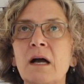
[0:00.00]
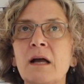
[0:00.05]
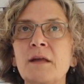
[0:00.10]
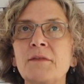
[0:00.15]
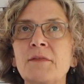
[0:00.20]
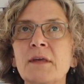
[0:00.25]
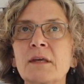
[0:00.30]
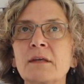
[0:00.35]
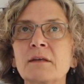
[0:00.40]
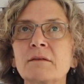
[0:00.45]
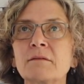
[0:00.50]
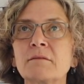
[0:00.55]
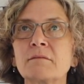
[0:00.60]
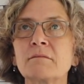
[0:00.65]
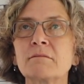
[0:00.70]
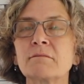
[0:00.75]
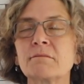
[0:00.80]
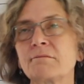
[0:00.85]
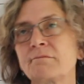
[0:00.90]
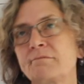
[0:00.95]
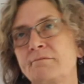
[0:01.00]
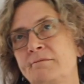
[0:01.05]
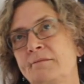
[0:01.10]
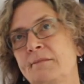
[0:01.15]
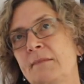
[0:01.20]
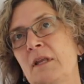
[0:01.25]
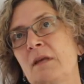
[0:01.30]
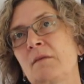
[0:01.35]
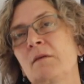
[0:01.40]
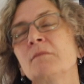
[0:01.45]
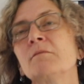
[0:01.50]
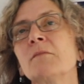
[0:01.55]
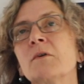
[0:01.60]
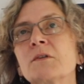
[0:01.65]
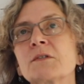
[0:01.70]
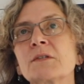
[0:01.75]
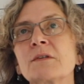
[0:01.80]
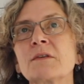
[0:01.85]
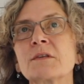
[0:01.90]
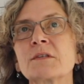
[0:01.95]
think, I mean,
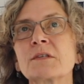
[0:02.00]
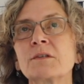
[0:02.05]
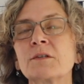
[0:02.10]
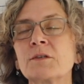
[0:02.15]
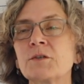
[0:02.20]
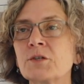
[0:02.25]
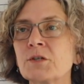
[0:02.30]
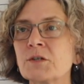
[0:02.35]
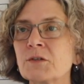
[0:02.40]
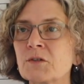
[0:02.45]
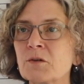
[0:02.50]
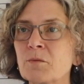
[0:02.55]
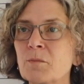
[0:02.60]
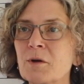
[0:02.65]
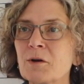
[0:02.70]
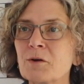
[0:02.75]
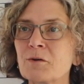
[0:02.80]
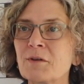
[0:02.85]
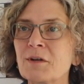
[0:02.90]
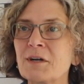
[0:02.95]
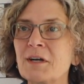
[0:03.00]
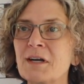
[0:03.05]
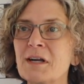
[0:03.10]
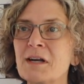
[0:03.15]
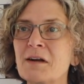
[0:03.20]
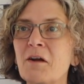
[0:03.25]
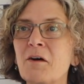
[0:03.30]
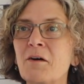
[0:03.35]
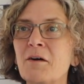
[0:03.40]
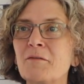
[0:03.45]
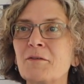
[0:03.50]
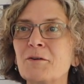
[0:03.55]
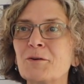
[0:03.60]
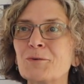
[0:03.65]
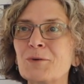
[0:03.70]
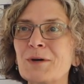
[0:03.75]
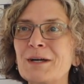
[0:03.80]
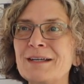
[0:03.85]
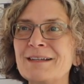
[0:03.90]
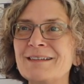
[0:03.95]
most of the solutions are bigger than any novel,
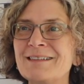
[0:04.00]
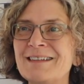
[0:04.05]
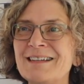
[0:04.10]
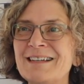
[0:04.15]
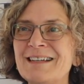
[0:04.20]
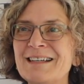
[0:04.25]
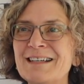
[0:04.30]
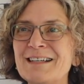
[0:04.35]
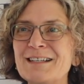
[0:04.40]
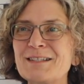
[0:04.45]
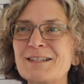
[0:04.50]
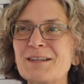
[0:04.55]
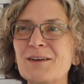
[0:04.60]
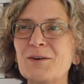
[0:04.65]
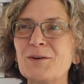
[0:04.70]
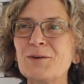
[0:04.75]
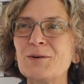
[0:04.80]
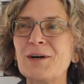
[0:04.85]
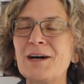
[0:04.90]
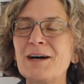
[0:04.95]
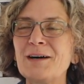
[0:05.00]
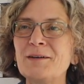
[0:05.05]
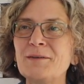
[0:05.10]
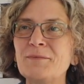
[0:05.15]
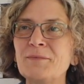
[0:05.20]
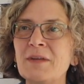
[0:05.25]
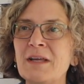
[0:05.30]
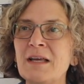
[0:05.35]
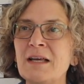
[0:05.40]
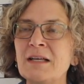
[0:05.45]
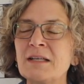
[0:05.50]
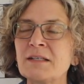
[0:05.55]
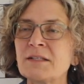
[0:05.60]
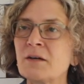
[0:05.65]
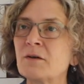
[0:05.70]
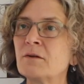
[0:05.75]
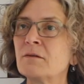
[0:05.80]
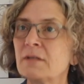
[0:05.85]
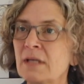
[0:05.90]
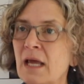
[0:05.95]
right? So
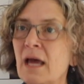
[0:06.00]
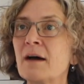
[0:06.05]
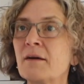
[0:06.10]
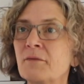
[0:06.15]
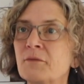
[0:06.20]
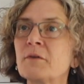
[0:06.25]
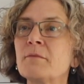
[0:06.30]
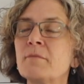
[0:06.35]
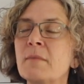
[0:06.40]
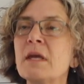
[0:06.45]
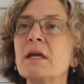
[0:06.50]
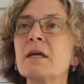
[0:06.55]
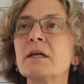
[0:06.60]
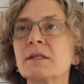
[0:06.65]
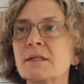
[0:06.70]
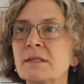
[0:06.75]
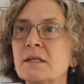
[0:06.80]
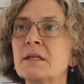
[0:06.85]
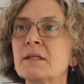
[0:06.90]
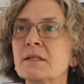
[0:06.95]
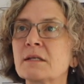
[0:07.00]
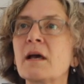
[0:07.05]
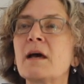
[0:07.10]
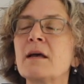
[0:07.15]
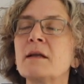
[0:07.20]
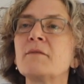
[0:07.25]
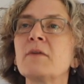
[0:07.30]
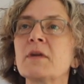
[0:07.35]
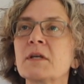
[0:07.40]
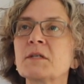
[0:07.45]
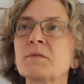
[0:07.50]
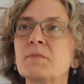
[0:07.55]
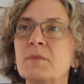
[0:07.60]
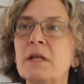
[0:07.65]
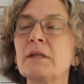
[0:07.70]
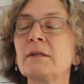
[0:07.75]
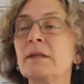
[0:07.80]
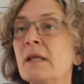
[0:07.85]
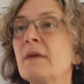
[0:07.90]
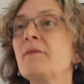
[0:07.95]
yeah, for me, it's kind of
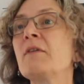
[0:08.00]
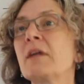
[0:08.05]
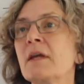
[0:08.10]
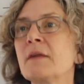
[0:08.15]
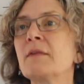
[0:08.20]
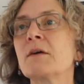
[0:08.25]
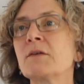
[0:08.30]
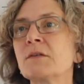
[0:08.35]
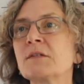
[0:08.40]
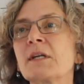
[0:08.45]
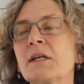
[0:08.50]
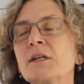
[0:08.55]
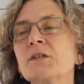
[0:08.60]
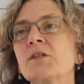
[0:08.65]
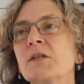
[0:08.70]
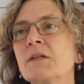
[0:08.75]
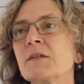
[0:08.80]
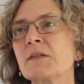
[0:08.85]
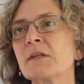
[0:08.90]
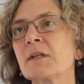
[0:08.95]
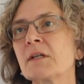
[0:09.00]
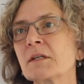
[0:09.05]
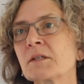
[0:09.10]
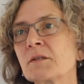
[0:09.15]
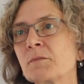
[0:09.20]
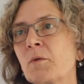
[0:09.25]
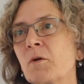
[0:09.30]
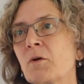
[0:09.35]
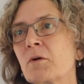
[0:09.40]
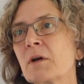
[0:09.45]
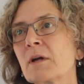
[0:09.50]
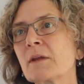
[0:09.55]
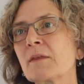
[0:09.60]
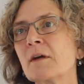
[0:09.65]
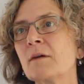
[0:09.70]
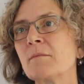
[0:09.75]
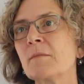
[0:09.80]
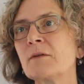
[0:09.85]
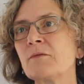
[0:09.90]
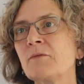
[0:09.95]
living in those tensions and exploring
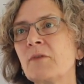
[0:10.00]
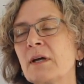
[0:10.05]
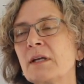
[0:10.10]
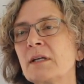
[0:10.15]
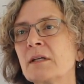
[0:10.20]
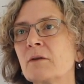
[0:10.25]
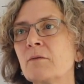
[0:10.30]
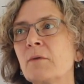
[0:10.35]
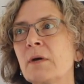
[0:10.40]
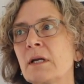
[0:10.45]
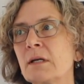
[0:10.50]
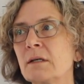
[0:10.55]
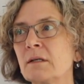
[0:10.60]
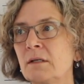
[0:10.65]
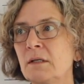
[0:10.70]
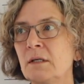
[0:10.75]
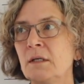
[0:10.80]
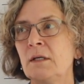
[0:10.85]
them and finding a way to